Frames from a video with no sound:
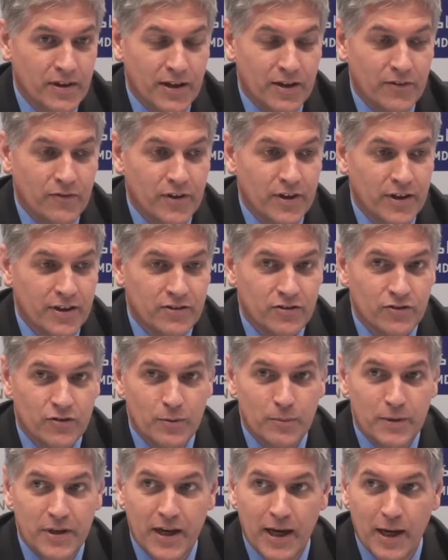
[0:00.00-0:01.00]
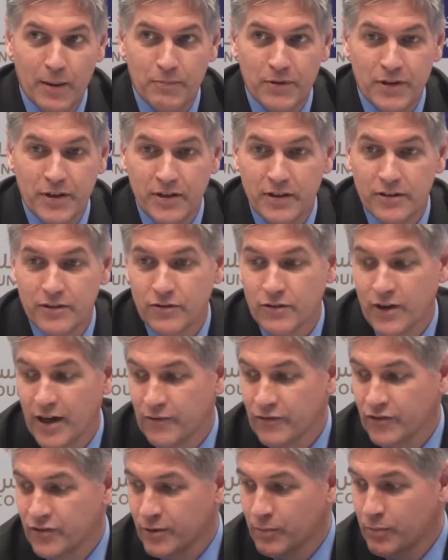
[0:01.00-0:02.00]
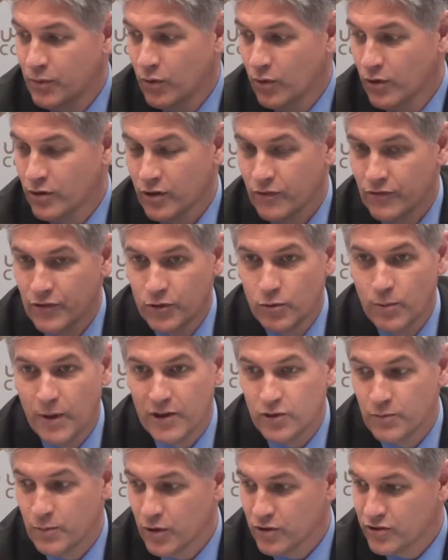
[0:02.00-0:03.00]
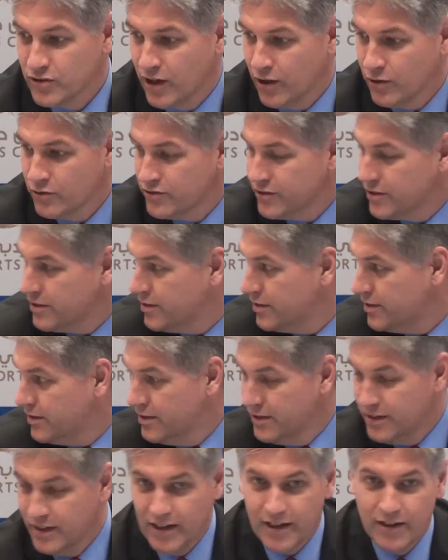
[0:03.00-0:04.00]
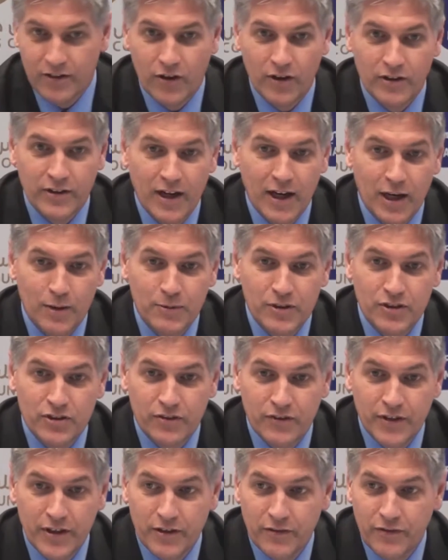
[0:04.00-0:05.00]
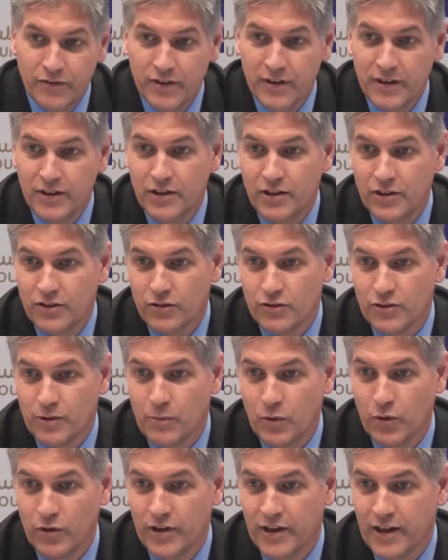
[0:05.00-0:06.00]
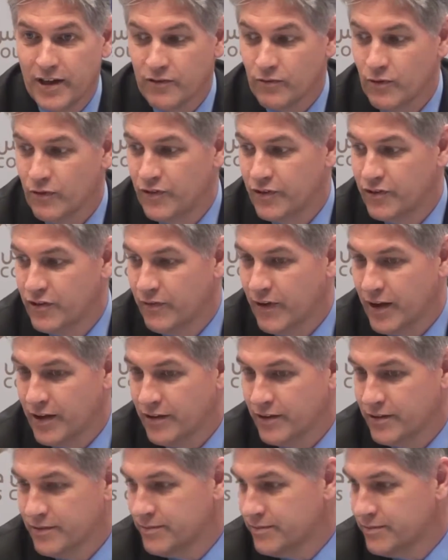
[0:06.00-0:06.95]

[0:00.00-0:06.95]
And we are extremely happy to have the support of the Dubai Sports Council and Dr. Ahmed Sharif to supporting us with this event.